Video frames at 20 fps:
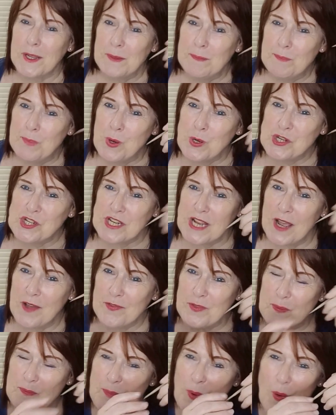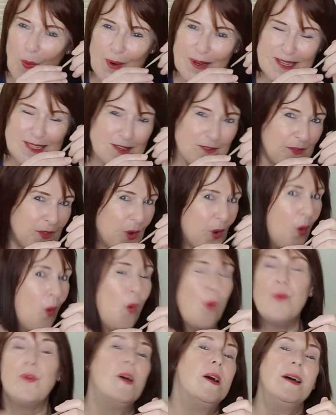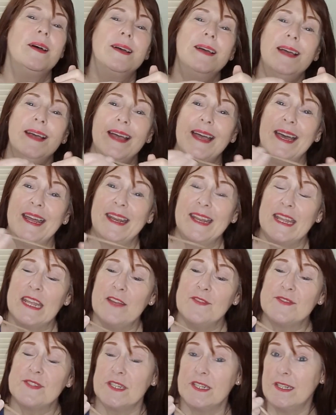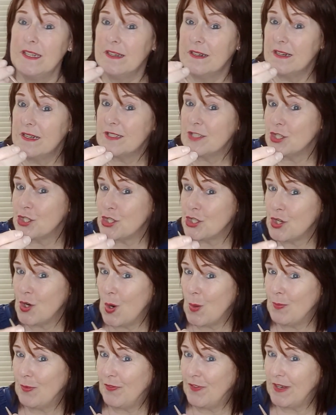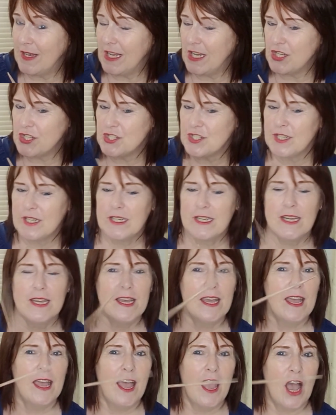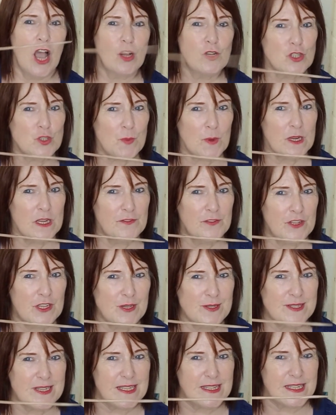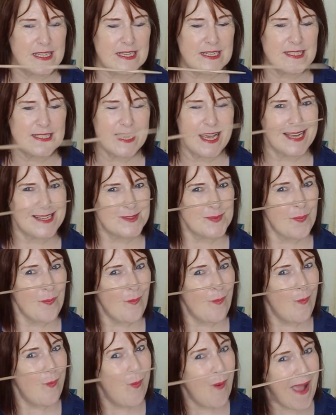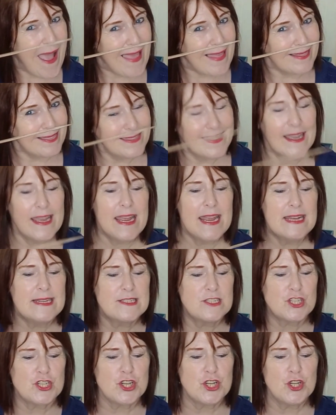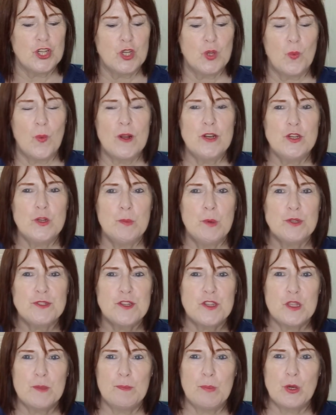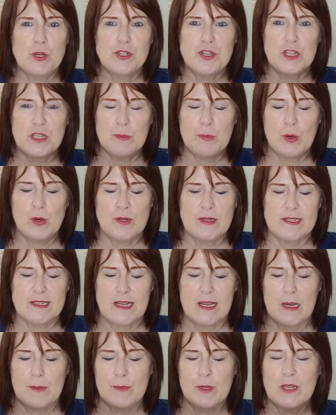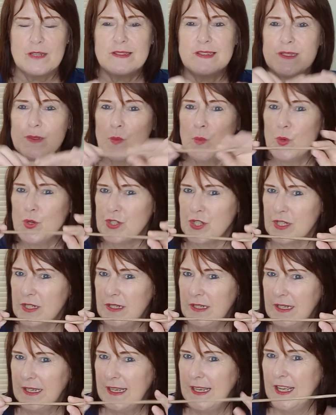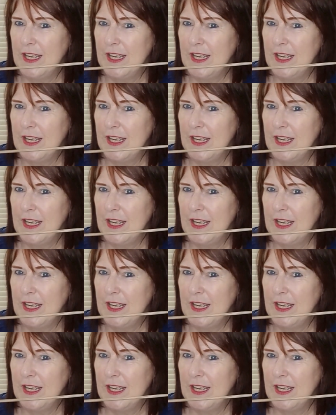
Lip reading: I can push out the point of the corner and it gives a nice sharp finish. A good way of using this as well is to, when you're pushing the point out, because it's wooden,